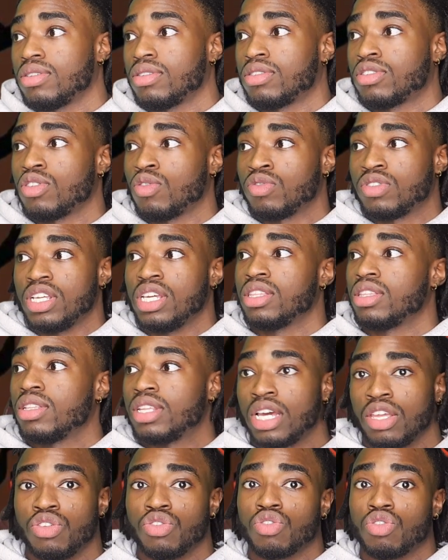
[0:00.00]
So it's either
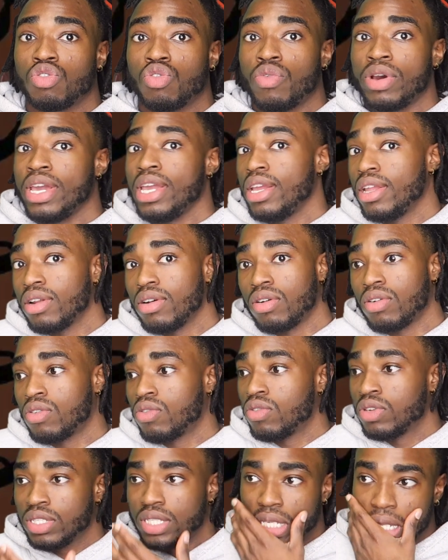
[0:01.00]
that you're gonna wait,
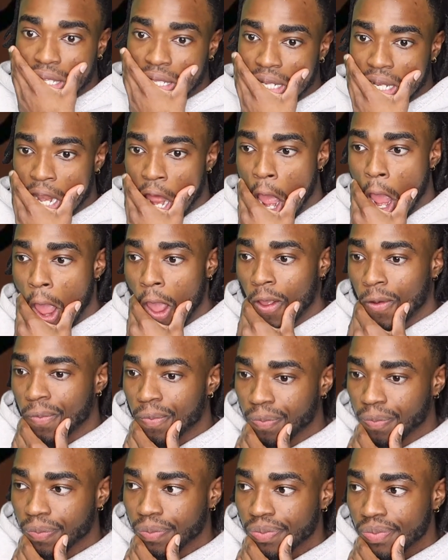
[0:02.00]
or it's either like
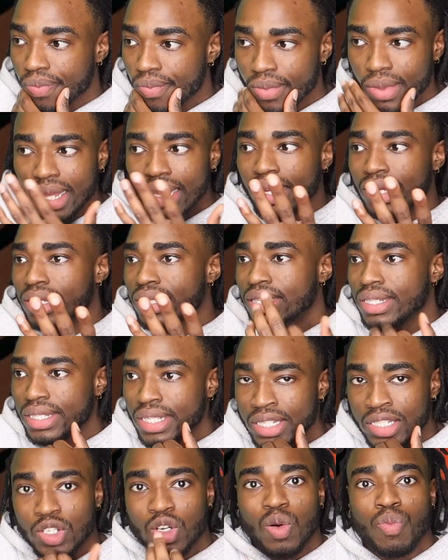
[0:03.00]

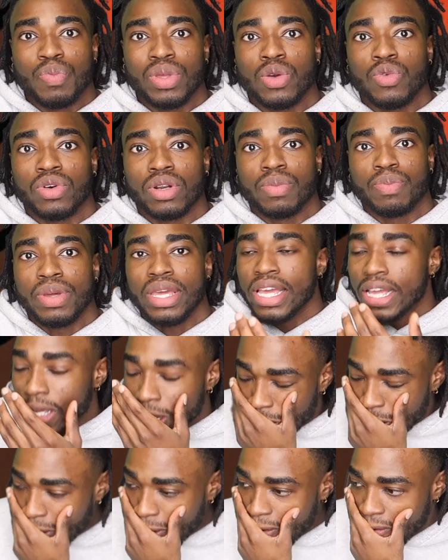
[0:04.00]
it's gonna be what it be.